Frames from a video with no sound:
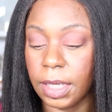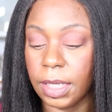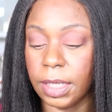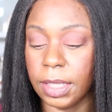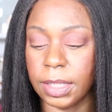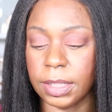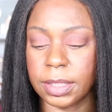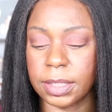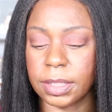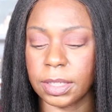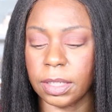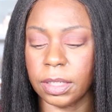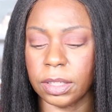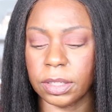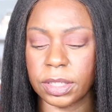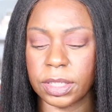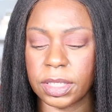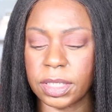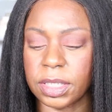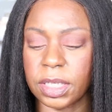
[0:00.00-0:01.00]
It's
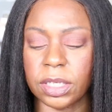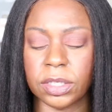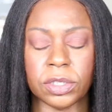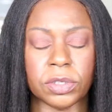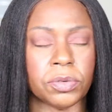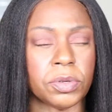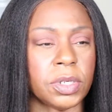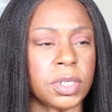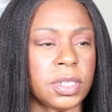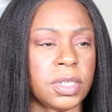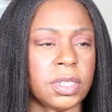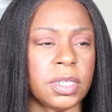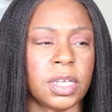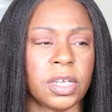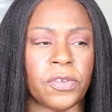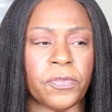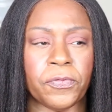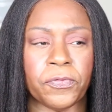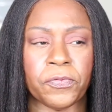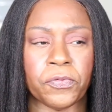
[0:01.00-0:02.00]
a
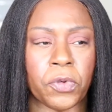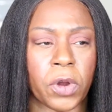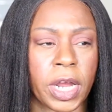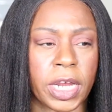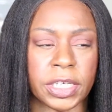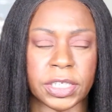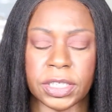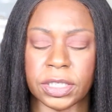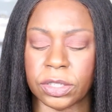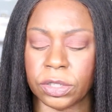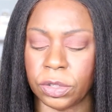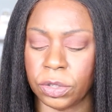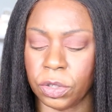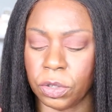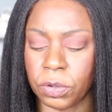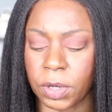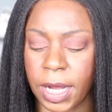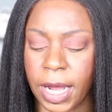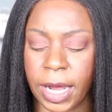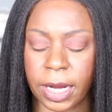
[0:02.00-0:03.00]
citrusy, fresh, you
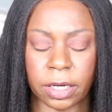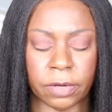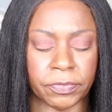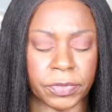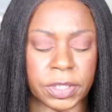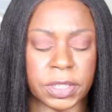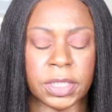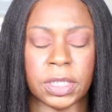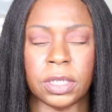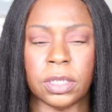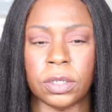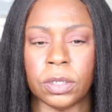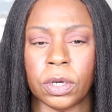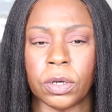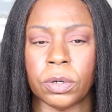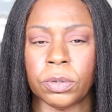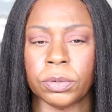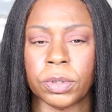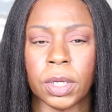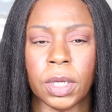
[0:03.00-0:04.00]
know, kind of a tea
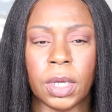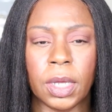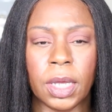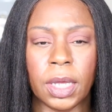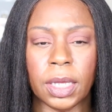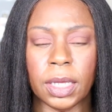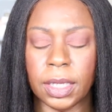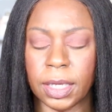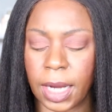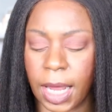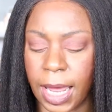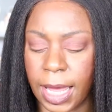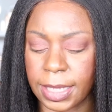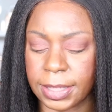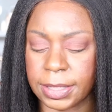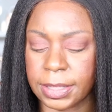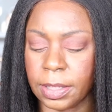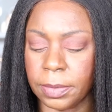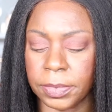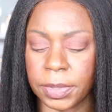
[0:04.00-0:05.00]
note. It
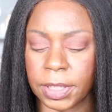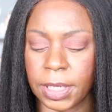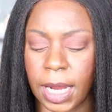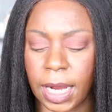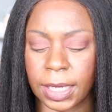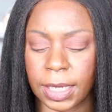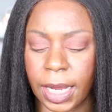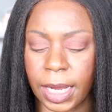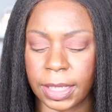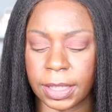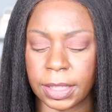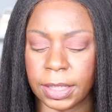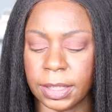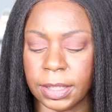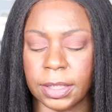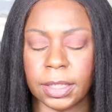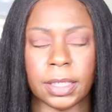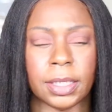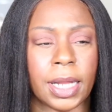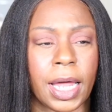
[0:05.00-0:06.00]
has something I like in
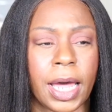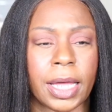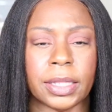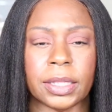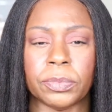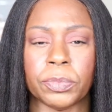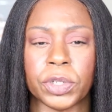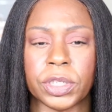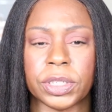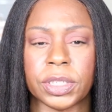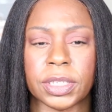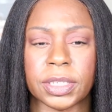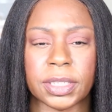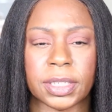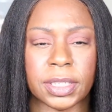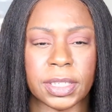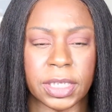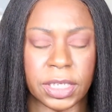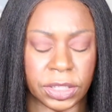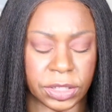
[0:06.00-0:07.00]
it a lot, which is
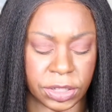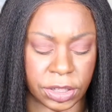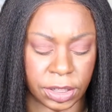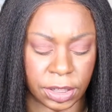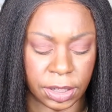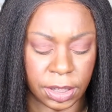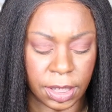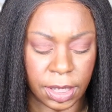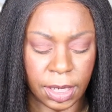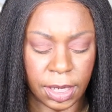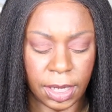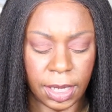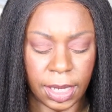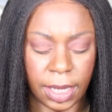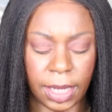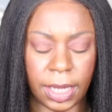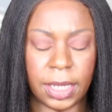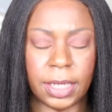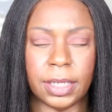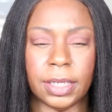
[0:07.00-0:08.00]
lychee.
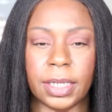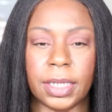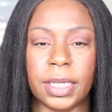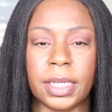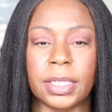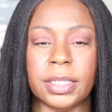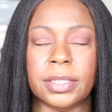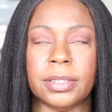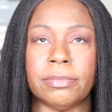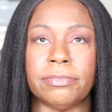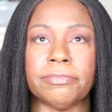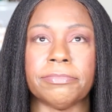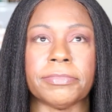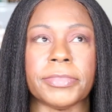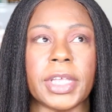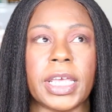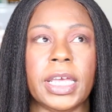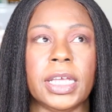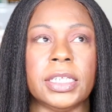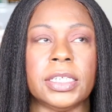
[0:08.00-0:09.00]
And it's,
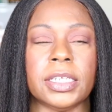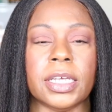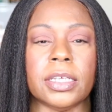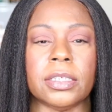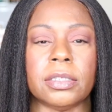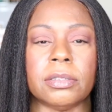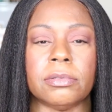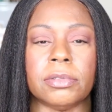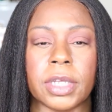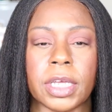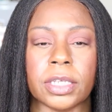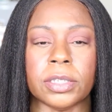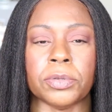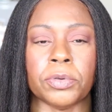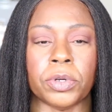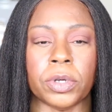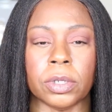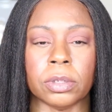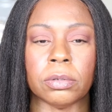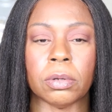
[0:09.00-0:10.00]
it just, this
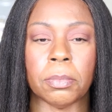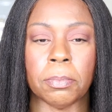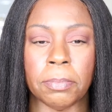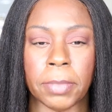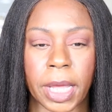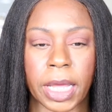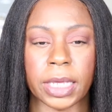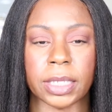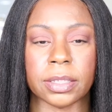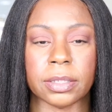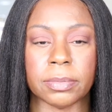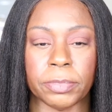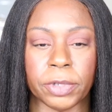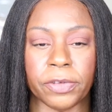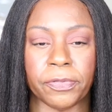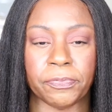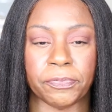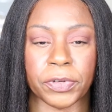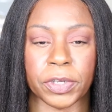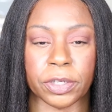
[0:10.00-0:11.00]
one makes
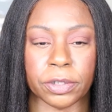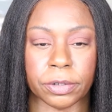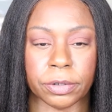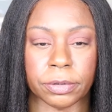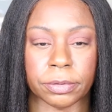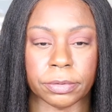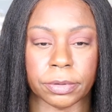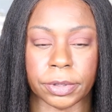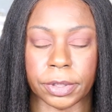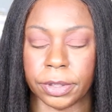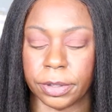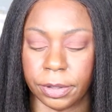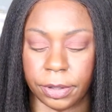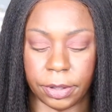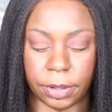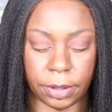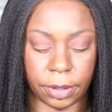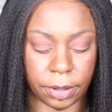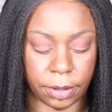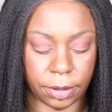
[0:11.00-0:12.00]
me feel
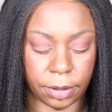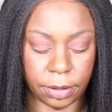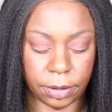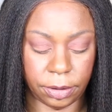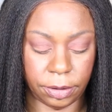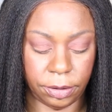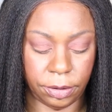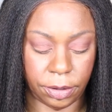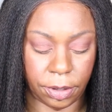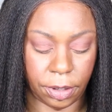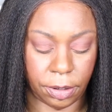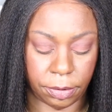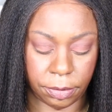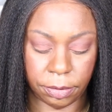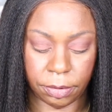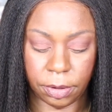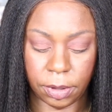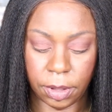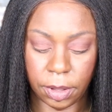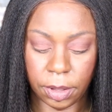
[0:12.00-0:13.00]
good, you
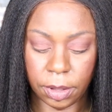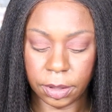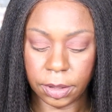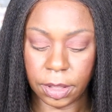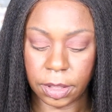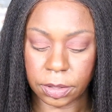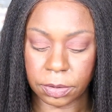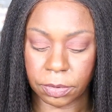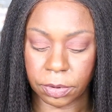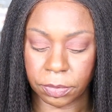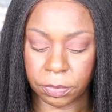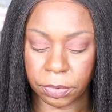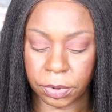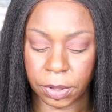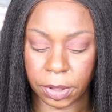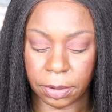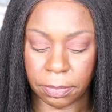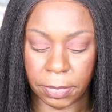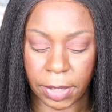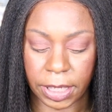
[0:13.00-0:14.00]
know. This one
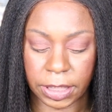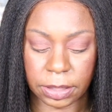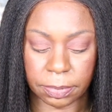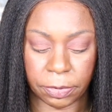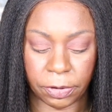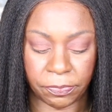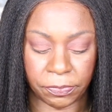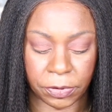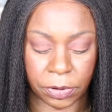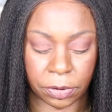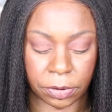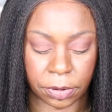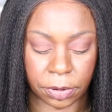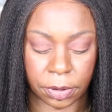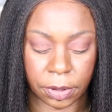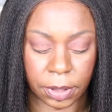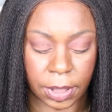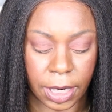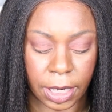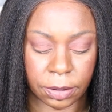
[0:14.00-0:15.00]
really makes me feel
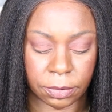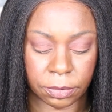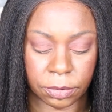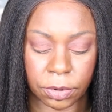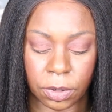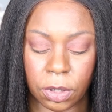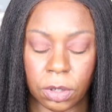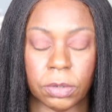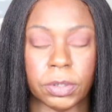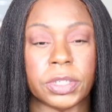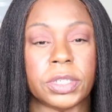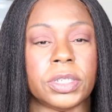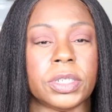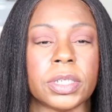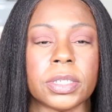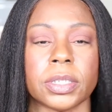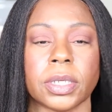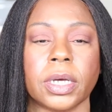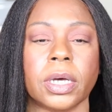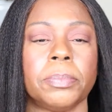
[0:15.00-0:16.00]
good. I don't know, it's
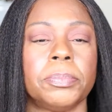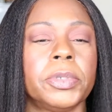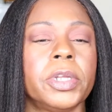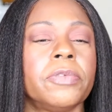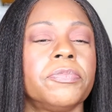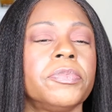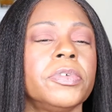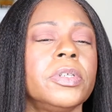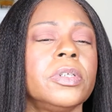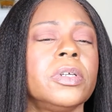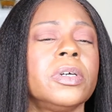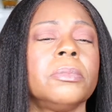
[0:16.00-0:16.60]
just uplifting.